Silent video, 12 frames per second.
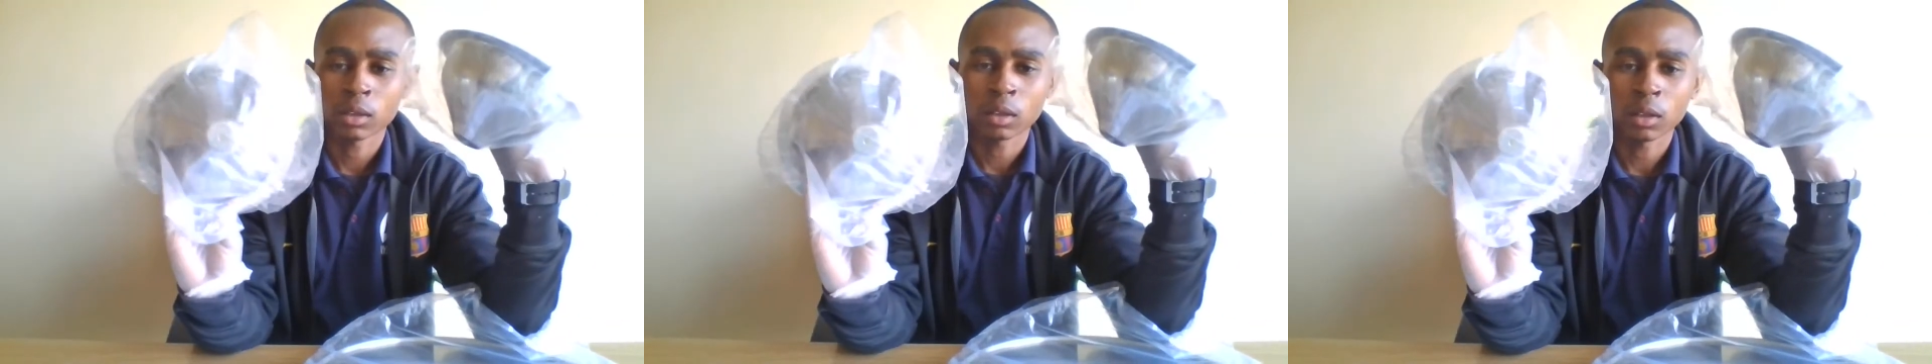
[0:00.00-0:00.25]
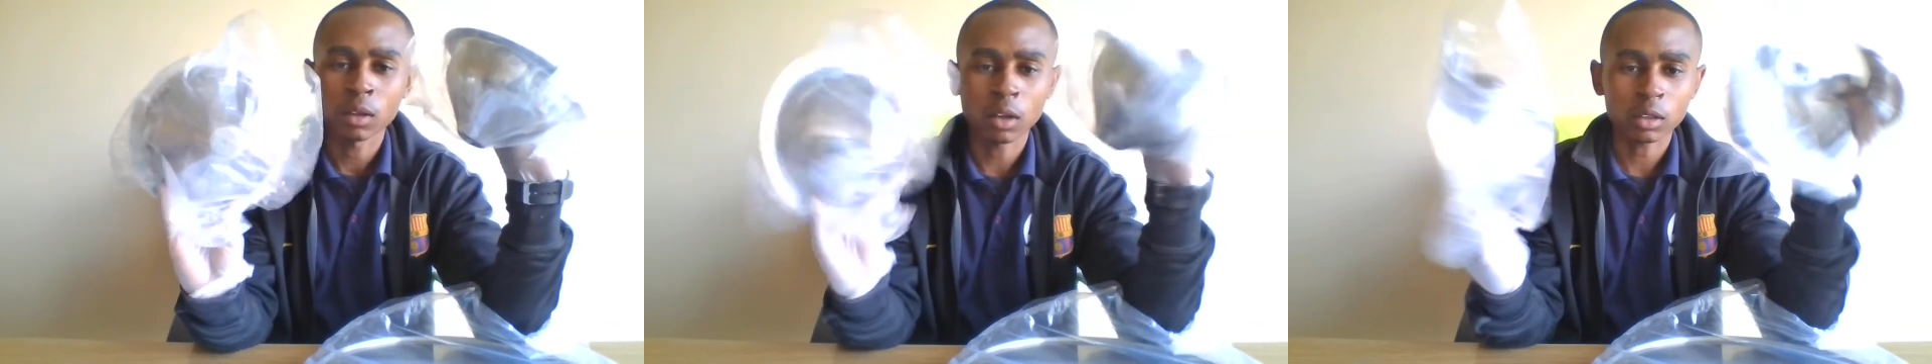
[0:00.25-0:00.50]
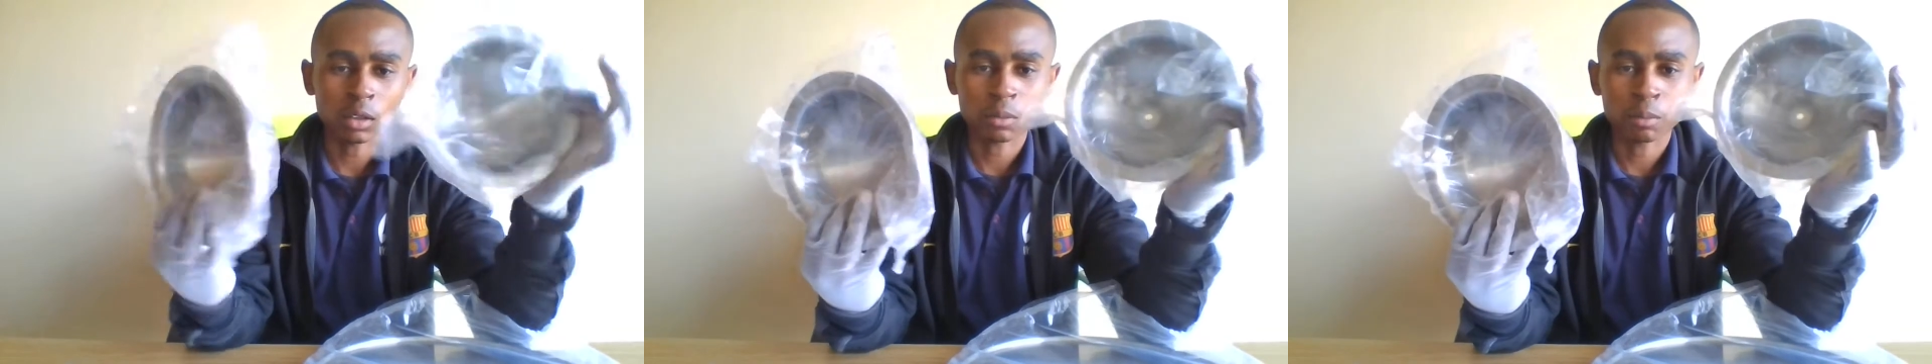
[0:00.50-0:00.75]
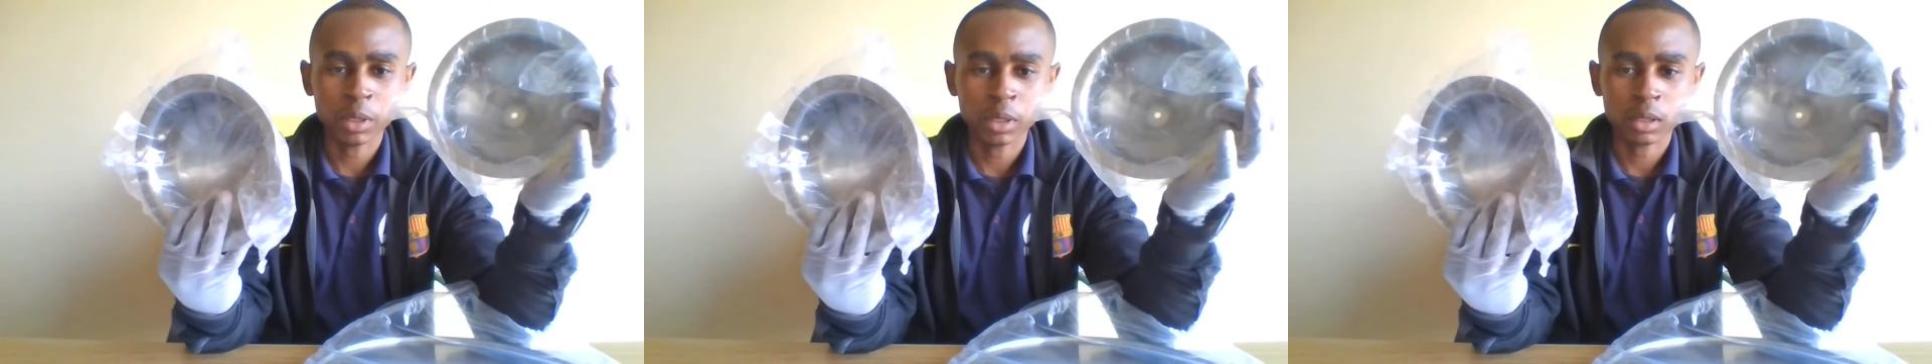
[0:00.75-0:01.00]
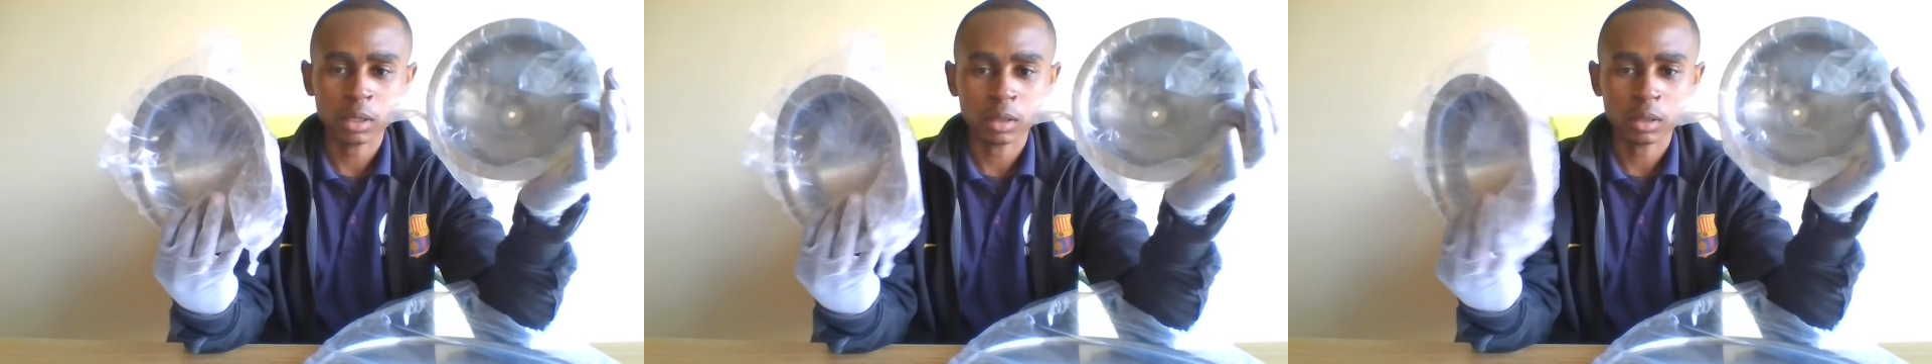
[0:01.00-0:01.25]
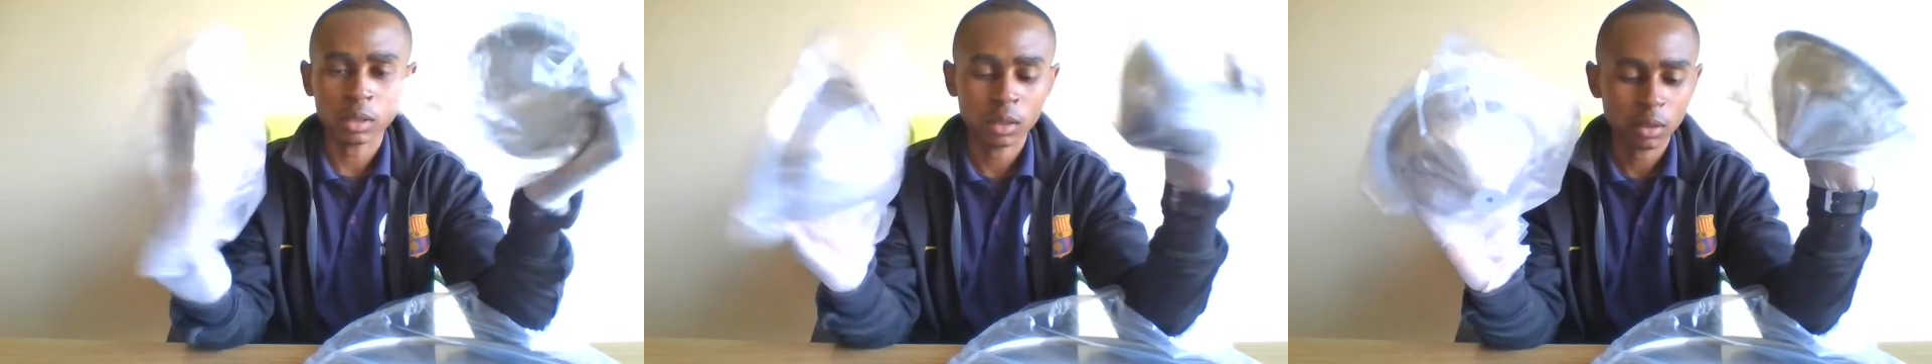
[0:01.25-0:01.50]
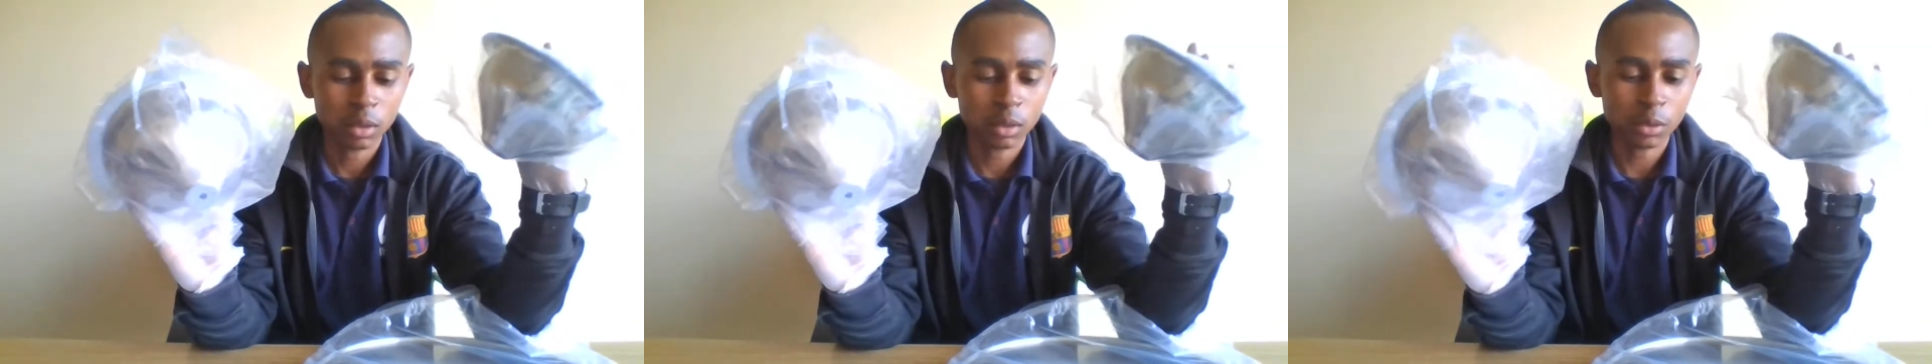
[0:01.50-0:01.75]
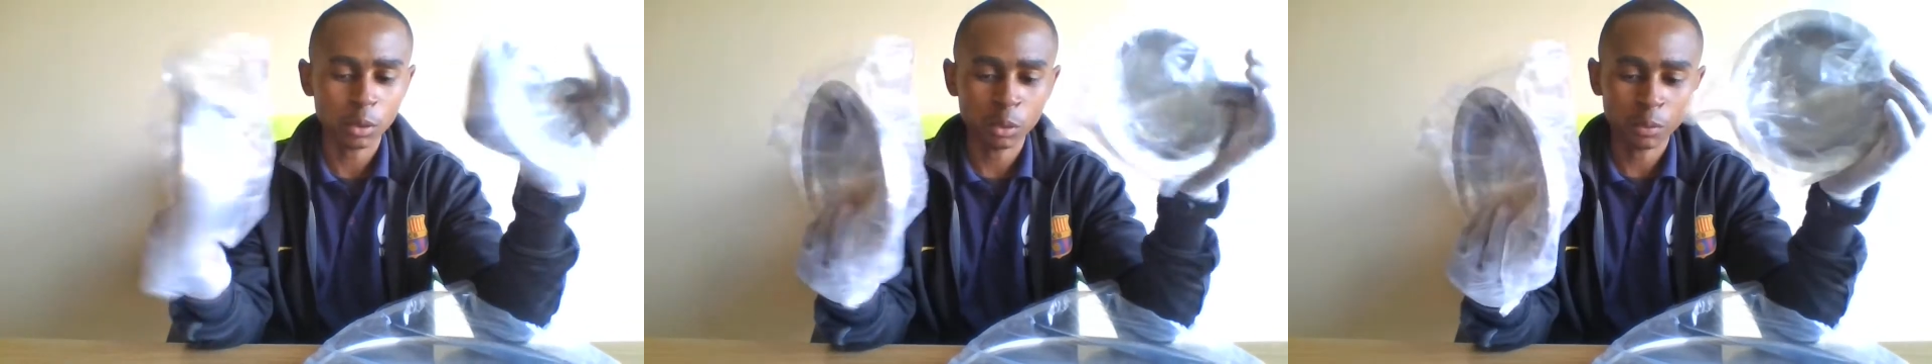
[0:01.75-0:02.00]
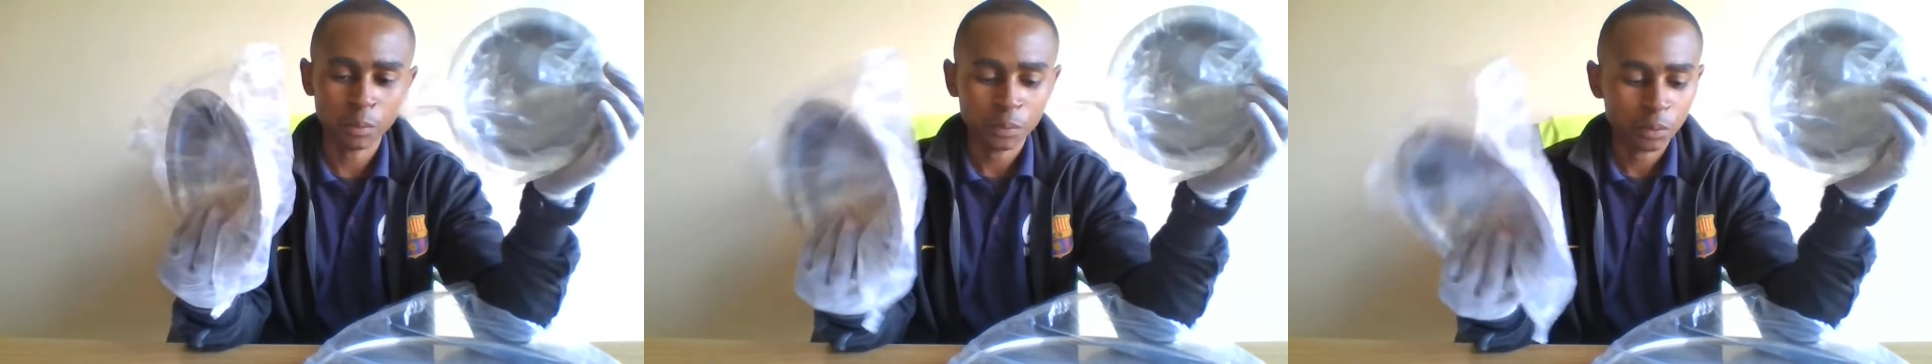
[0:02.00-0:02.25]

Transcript: lots of pieces. So